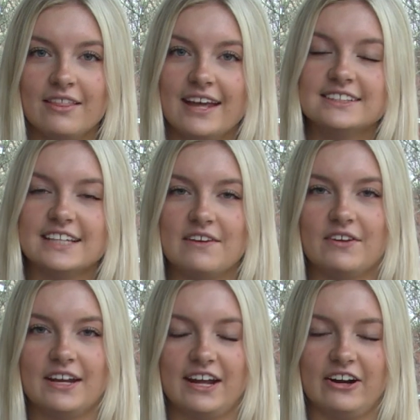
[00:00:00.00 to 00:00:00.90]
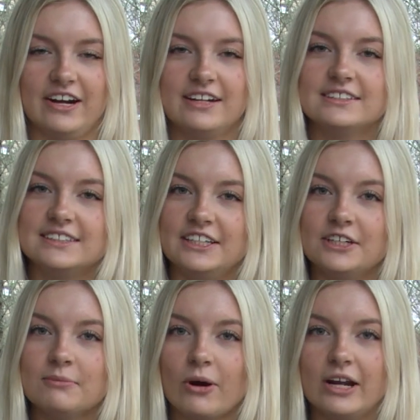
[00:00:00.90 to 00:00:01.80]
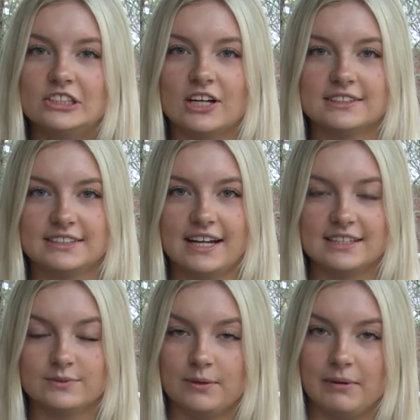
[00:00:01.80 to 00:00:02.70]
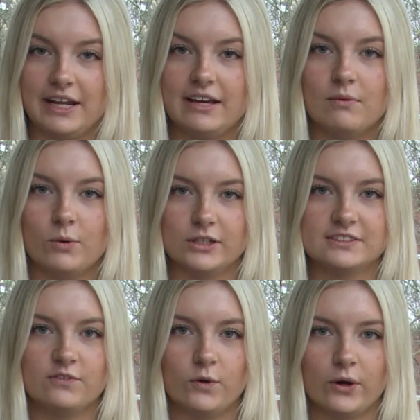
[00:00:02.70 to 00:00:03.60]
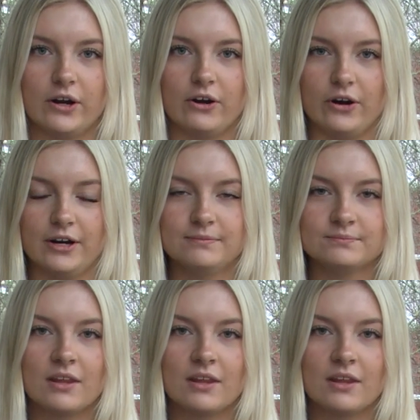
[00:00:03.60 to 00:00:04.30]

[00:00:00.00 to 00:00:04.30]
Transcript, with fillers: Thanks, Ava and Aaron. Senior Maury Johnston has won many awards for her art.